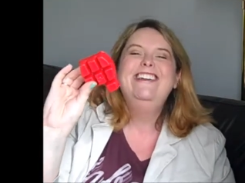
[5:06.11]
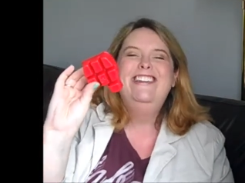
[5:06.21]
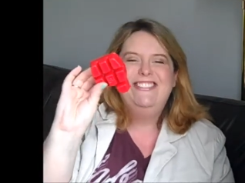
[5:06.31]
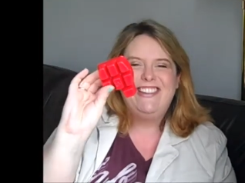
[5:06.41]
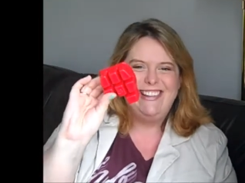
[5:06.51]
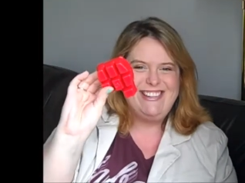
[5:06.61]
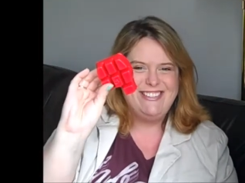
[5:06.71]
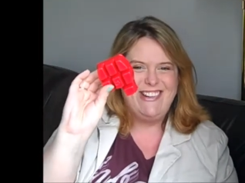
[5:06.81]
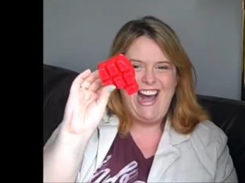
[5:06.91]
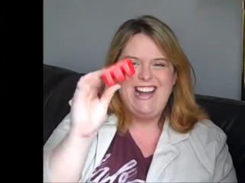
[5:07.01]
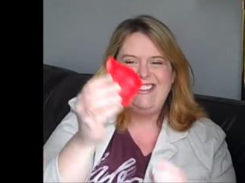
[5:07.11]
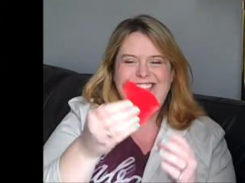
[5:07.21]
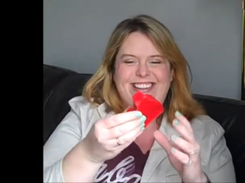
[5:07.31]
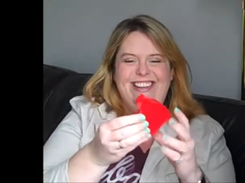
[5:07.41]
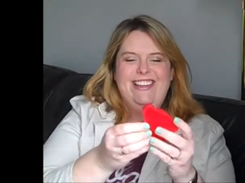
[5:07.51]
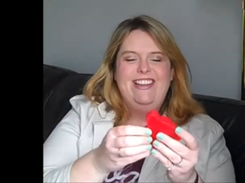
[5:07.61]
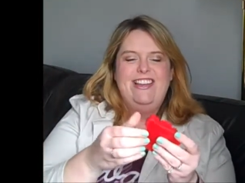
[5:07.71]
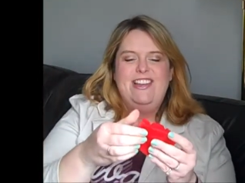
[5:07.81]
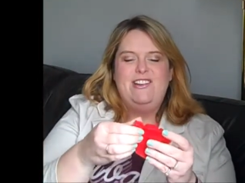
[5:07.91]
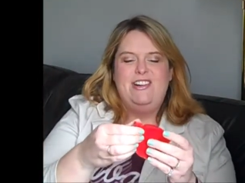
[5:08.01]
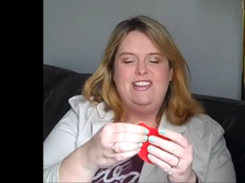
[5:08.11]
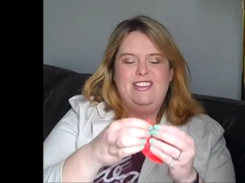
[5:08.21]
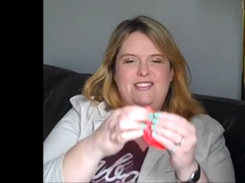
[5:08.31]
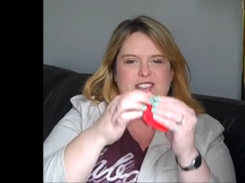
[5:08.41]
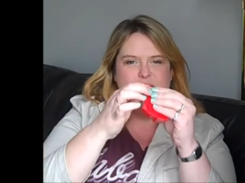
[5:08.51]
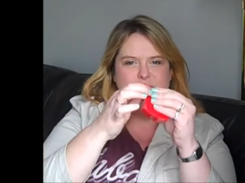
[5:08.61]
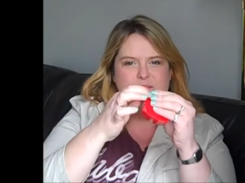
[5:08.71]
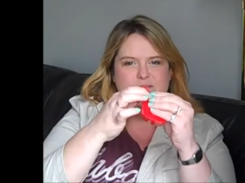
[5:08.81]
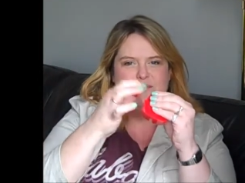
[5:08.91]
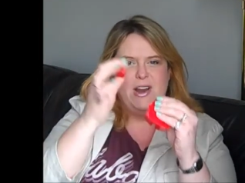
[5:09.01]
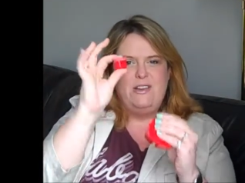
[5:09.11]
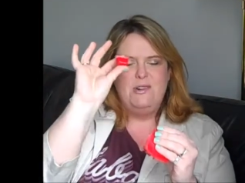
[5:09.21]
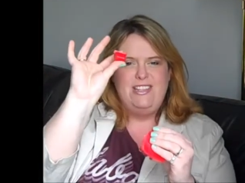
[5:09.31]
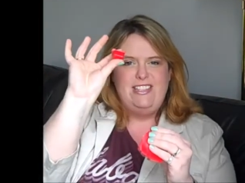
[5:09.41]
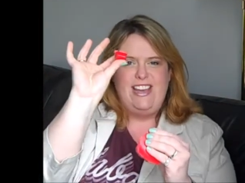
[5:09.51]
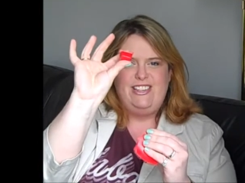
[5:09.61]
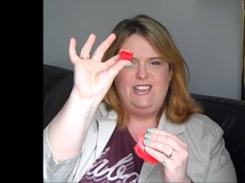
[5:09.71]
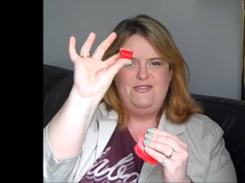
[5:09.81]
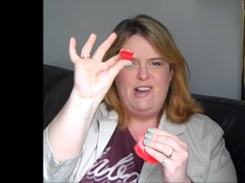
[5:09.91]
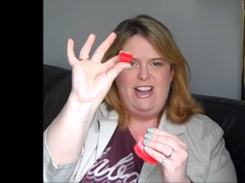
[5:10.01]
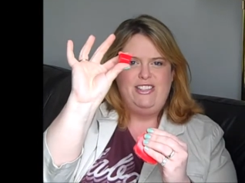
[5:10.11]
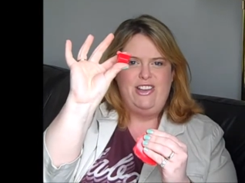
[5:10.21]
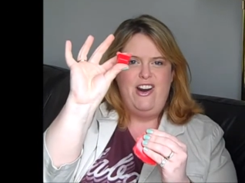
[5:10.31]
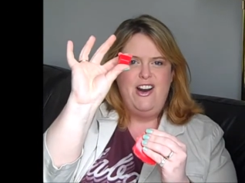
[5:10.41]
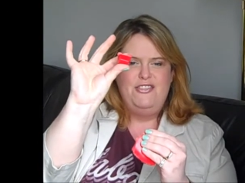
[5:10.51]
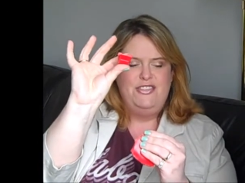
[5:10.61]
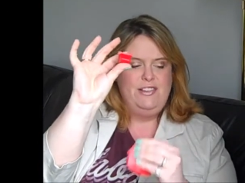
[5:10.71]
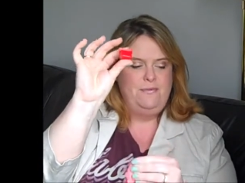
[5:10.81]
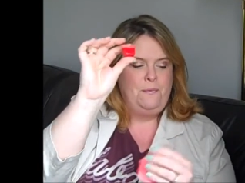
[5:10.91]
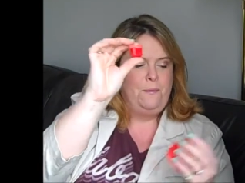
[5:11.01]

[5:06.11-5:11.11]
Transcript: You've got your wax. What you do is you break one section of wax off